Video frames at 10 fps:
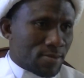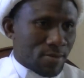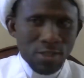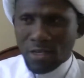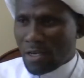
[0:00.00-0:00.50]

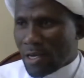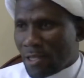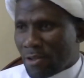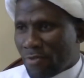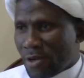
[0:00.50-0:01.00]
These are the
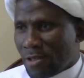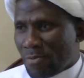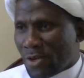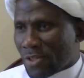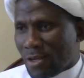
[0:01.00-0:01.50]
diet of
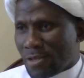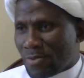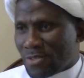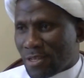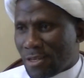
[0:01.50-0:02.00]
Ahlul Bayt
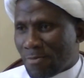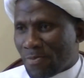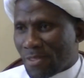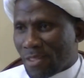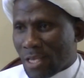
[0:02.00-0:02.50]
alayhi
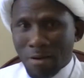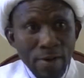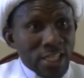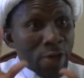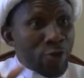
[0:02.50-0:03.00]

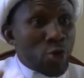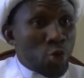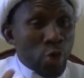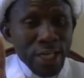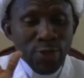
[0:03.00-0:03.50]
Imam says, if you
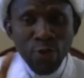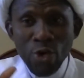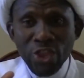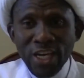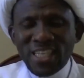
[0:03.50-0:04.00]
do these
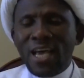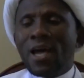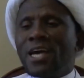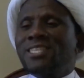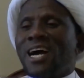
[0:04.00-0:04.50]
four things,
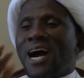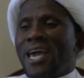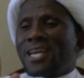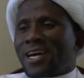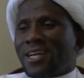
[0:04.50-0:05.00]
he said,
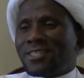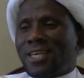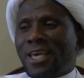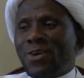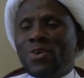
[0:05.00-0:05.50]
I
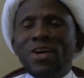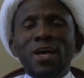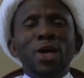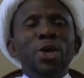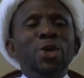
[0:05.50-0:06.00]
guarantee you,
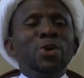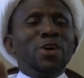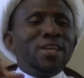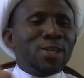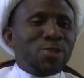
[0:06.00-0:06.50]
you
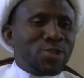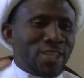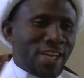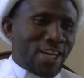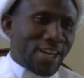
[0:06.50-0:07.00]
don't need to
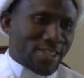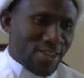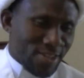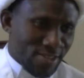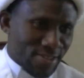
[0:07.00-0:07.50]
see a
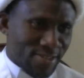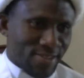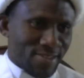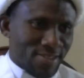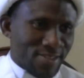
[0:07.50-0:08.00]
doctor.
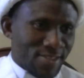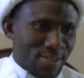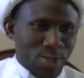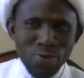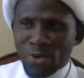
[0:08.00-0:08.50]

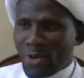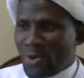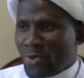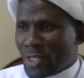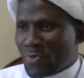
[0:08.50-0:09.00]
You will
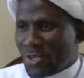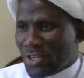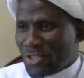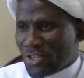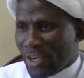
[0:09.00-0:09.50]
always be
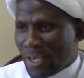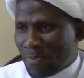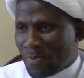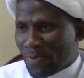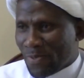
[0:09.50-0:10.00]
in
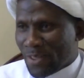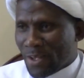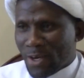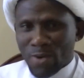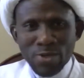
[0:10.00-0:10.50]
shape
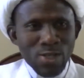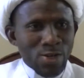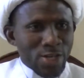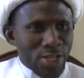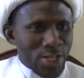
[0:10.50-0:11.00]
Always
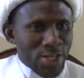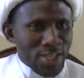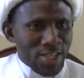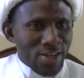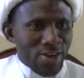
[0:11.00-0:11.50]
look
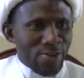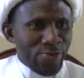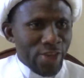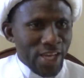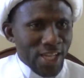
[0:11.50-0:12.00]
good on
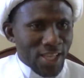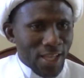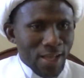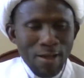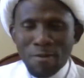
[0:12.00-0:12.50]

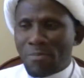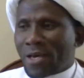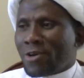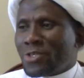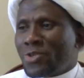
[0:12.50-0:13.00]
feet
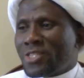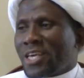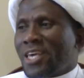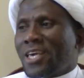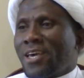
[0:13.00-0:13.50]
because you're
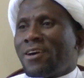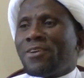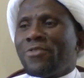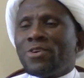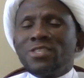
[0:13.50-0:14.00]
taking care
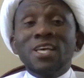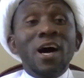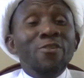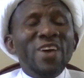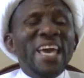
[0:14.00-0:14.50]
of
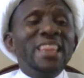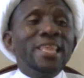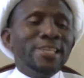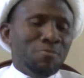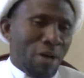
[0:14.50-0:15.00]
yourself in
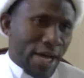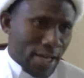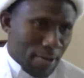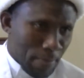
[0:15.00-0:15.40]
this manner.